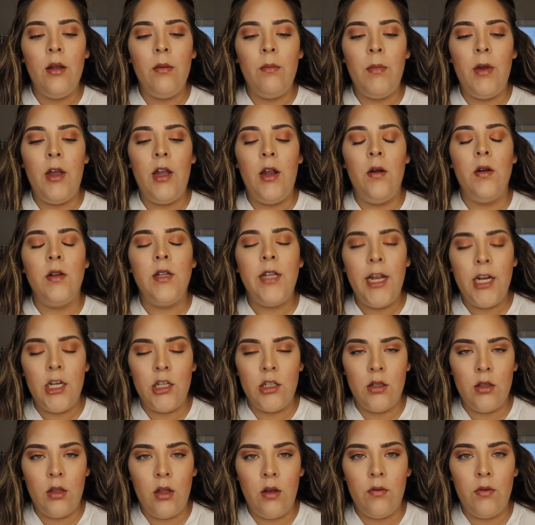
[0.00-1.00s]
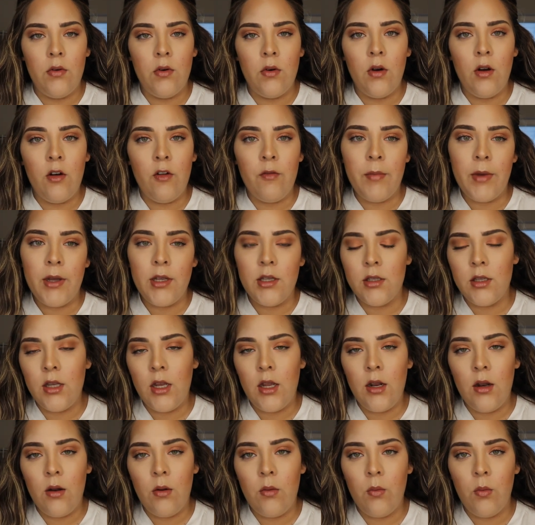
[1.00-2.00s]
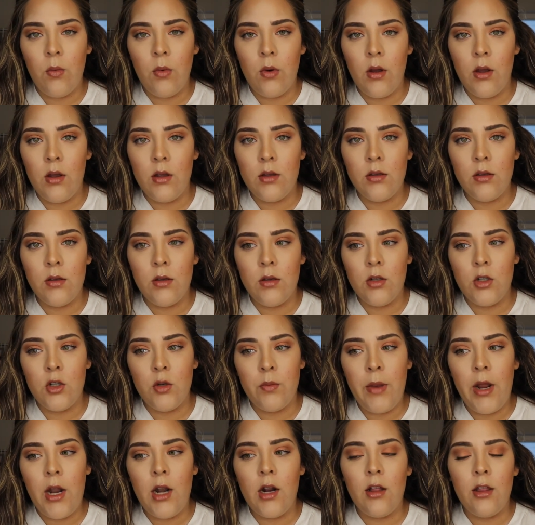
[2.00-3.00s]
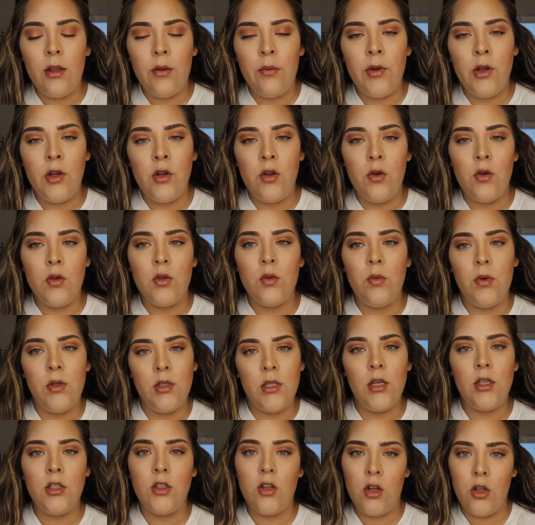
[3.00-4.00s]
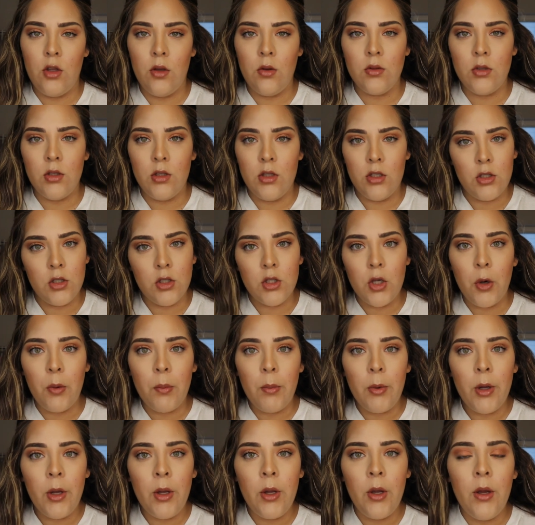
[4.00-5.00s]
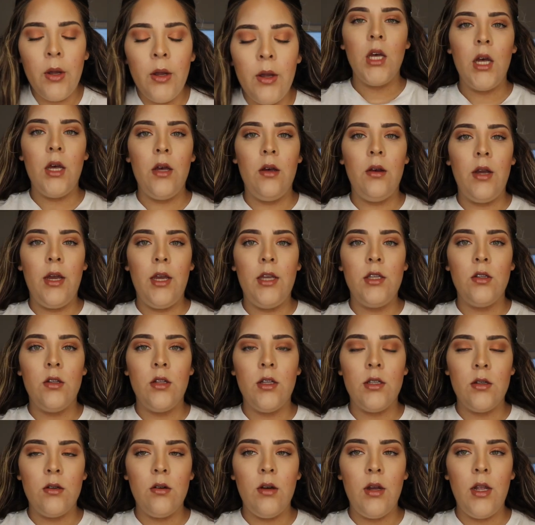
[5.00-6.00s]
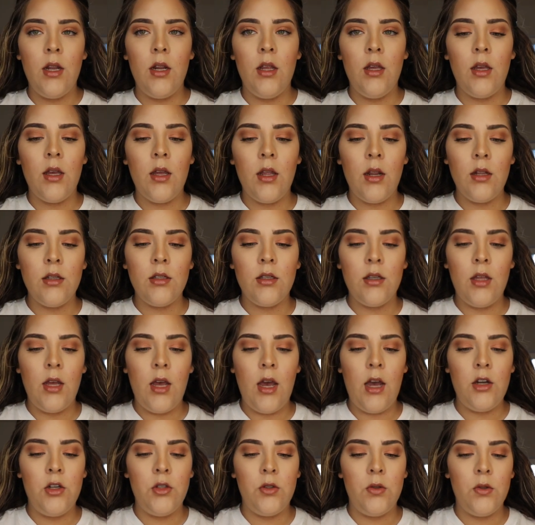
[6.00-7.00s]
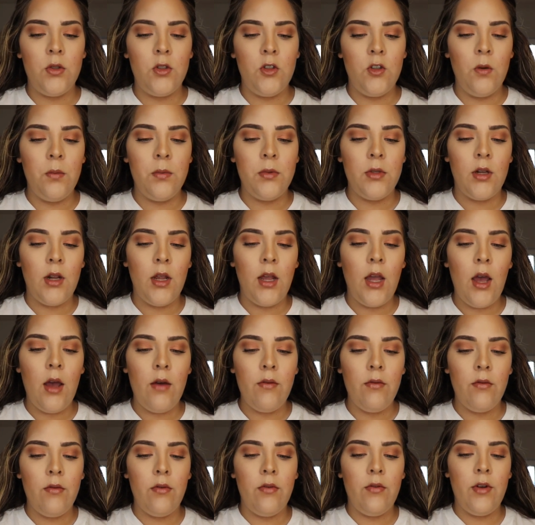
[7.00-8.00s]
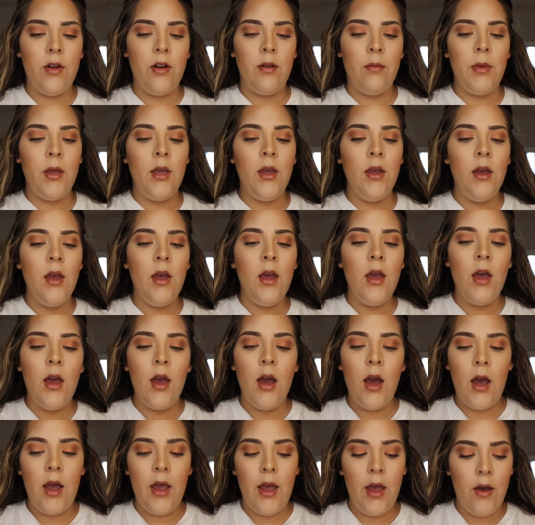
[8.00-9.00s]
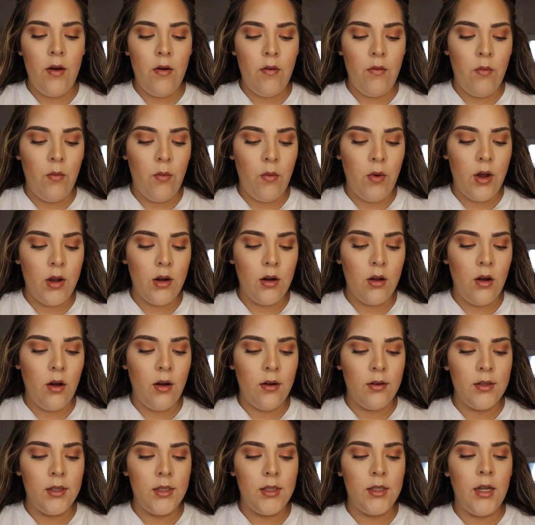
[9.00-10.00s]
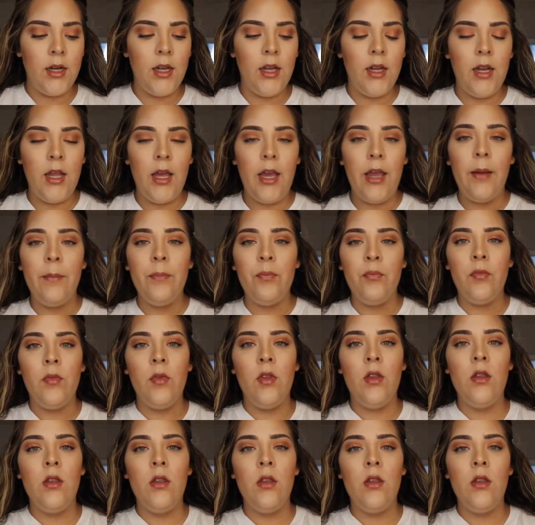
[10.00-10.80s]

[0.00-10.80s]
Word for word: my irritation level of my skin was dramatically reduced once I started using the soap. Okay, so let's go ahead and get into the actual soaps that I have in front of me. I have one called Sunny Day.